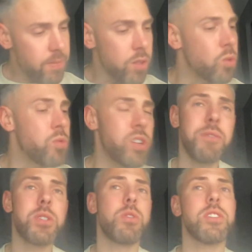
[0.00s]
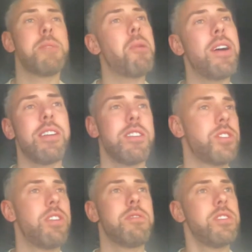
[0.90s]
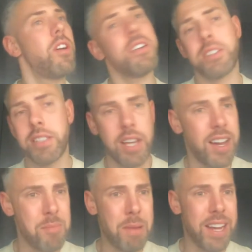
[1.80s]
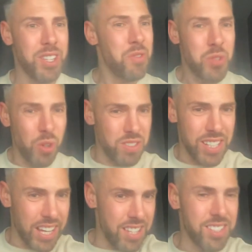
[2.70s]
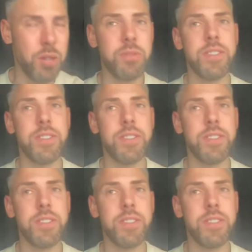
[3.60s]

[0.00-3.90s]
Norton Cuffy's got to the byline. Chances are he's going to cut it back. You've got to get yourself